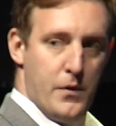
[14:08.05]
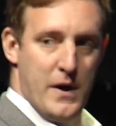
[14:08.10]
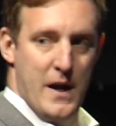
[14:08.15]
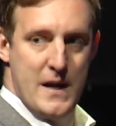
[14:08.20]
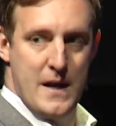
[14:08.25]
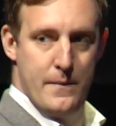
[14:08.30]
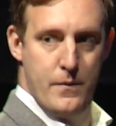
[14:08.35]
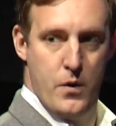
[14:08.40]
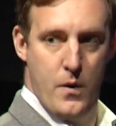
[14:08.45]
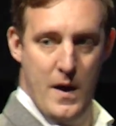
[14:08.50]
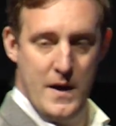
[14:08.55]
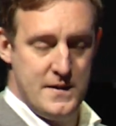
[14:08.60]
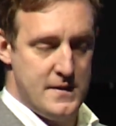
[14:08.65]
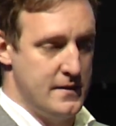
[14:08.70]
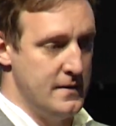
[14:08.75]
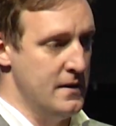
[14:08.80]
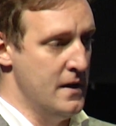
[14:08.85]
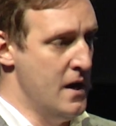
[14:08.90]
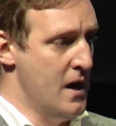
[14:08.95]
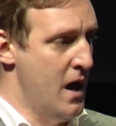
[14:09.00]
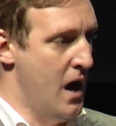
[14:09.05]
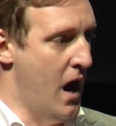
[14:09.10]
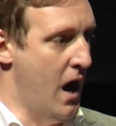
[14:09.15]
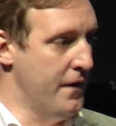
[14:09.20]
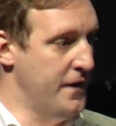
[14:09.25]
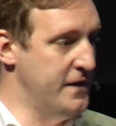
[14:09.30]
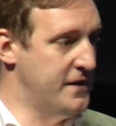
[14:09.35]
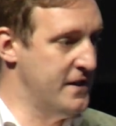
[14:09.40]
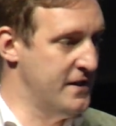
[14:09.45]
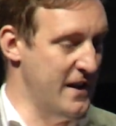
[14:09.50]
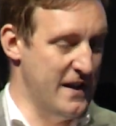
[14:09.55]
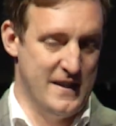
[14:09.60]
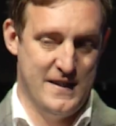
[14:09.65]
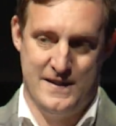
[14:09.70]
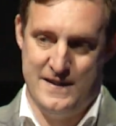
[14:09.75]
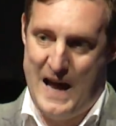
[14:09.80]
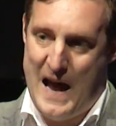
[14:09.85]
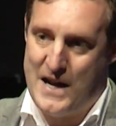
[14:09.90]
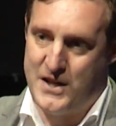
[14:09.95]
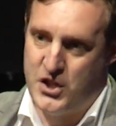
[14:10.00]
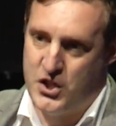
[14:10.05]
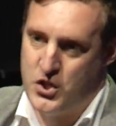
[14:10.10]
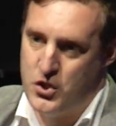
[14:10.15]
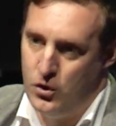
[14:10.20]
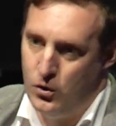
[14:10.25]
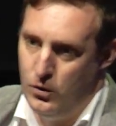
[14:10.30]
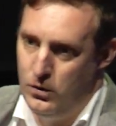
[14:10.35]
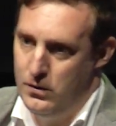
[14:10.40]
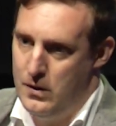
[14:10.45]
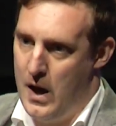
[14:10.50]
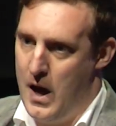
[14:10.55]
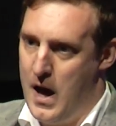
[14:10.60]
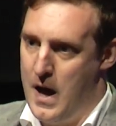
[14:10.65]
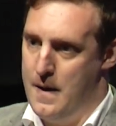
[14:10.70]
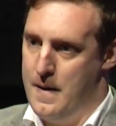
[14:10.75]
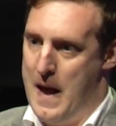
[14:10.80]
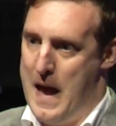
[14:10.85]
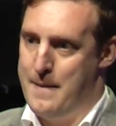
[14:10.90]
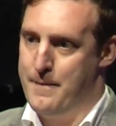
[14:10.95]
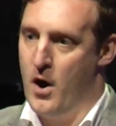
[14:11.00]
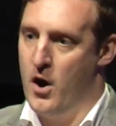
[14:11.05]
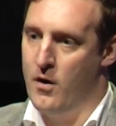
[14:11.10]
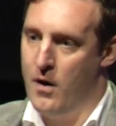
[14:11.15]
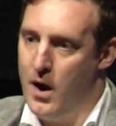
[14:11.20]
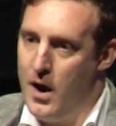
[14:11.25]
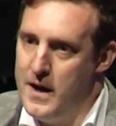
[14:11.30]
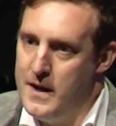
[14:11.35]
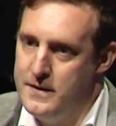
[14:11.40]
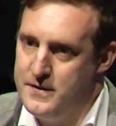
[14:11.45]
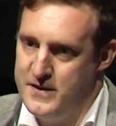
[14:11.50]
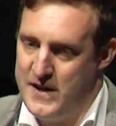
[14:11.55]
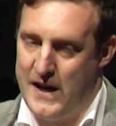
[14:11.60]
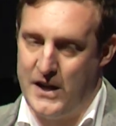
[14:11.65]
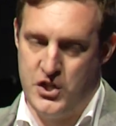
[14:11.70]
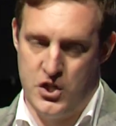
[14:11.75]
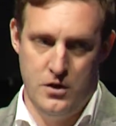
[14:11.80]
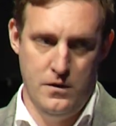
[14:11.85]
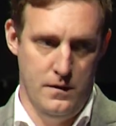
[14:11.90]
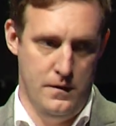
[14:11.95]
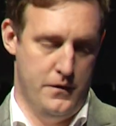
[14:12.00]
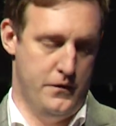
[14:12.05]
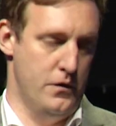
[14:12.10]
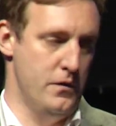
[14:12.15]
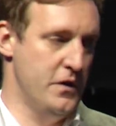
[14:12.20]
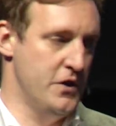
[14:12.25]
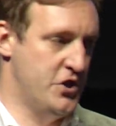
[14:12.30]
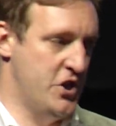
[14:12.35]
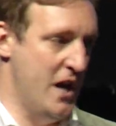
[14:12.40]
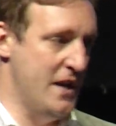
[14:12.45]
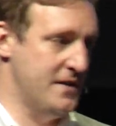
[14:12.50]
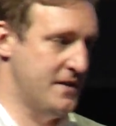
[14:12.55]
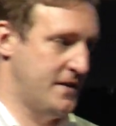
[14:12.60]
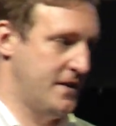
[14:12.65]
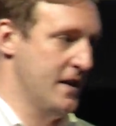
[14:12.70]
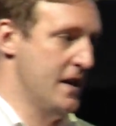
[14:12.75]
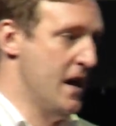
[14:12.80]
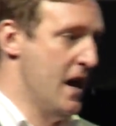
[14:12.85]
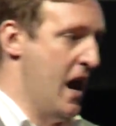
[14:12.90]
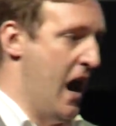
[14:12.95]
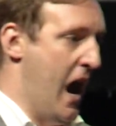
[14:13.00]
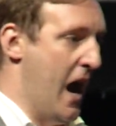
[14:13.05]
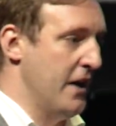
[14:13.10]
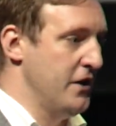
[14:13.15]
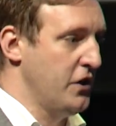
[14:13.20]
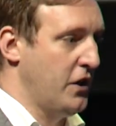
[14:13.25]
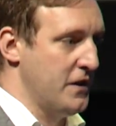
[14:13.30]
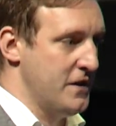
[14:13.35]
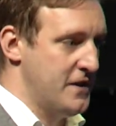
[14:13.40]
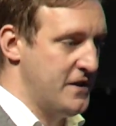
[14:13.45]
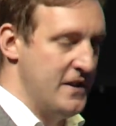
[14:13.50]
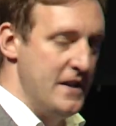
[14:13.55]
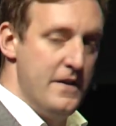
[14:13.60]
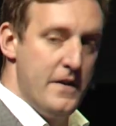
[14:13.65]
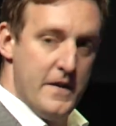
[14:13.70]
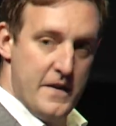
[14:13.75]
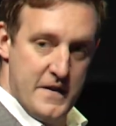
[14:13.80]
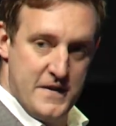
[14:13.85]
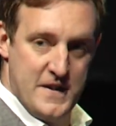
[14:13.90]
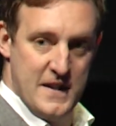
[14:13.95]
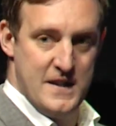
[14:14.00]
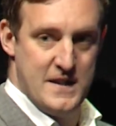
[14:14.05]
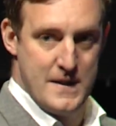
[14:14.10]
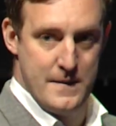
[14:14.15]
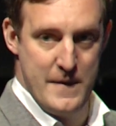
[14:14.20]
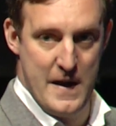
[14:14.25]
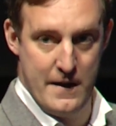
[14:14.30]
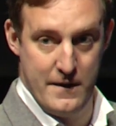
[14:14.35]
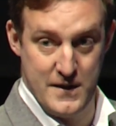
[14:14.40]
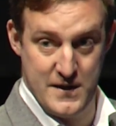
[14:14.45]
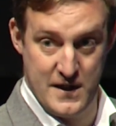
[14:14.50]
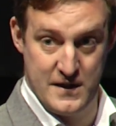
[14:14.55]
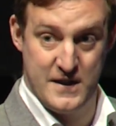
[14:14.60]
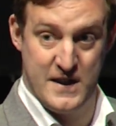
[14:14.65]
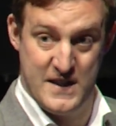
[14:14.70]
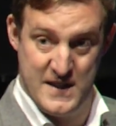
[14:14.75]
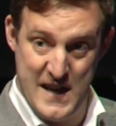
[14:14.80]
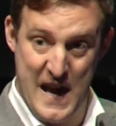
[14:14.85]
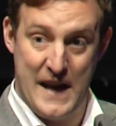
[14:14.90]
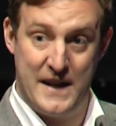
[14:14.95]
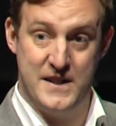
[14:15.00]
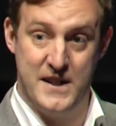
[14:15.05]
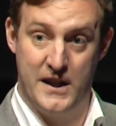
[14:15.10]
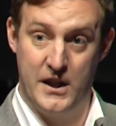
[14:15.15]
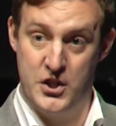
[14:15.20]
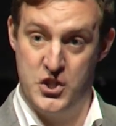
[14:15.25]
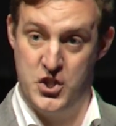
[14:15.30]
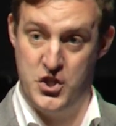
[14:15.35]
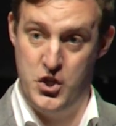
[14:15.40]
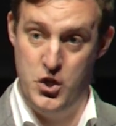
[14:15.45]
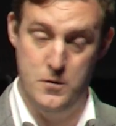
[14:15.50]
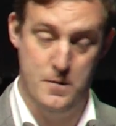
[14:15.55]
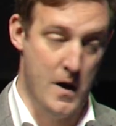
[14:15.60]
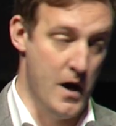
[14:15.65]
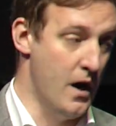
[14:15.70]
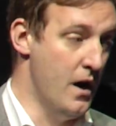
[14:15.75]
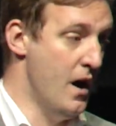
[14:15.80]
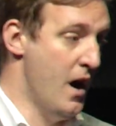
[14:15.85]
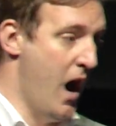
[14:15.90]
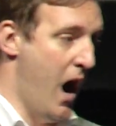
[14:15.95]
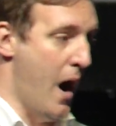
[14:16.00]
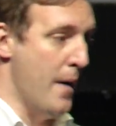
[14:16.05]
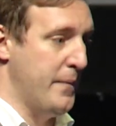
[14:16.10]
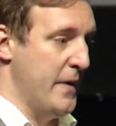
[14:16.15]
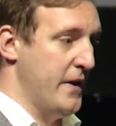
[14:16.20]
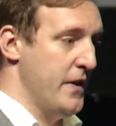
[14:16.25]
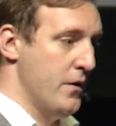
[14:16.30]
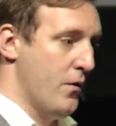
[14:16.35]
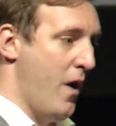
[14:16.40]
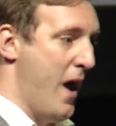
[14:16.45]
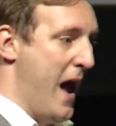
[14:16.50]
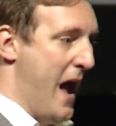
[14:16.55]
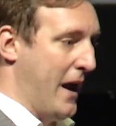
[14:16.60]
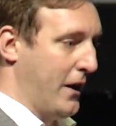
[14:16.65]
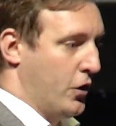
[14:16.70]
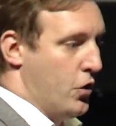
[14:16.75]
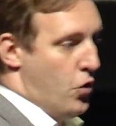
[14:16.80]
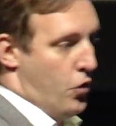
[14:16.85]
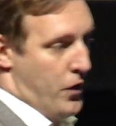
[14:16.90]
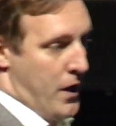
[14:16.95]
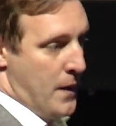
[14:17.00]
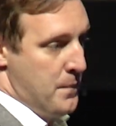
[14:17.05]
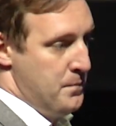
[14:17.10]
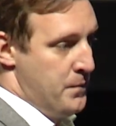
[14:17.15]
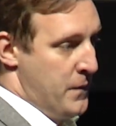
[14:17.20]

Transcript: AWS. This is a sagittal MRI section through the chest, and you can see that the system there is detecting a tumor up in the right-hand corner.